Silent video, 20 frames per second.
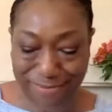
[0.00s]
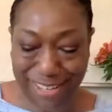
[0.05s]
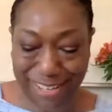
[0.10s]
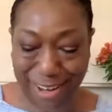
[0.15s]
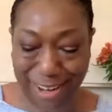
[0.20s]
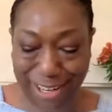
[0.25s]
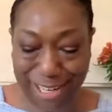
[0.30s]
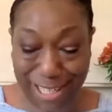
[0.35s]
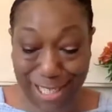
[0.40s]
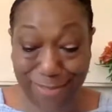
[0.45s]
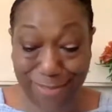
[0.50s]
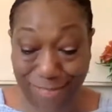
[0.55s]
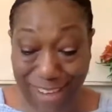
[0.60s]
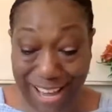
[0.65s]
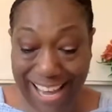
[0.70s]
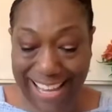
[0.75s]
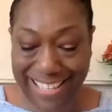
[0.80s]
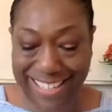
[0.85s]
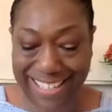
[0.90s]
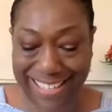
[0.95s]
on its
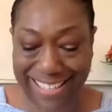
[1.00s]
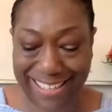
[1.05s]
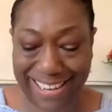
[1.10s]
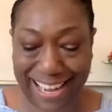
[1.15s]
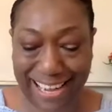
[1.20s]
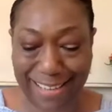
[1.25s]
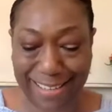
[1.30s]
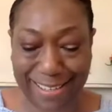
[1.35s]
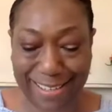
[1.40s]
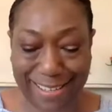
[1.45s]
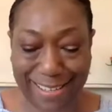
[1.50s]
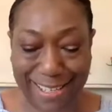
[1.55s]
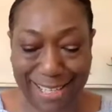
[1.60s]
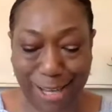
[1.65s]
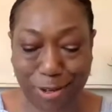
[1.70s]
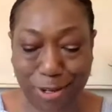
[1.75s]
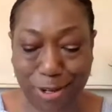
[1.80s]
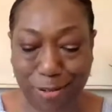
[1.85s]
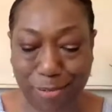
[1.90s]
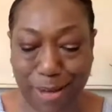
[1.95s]
face and tell you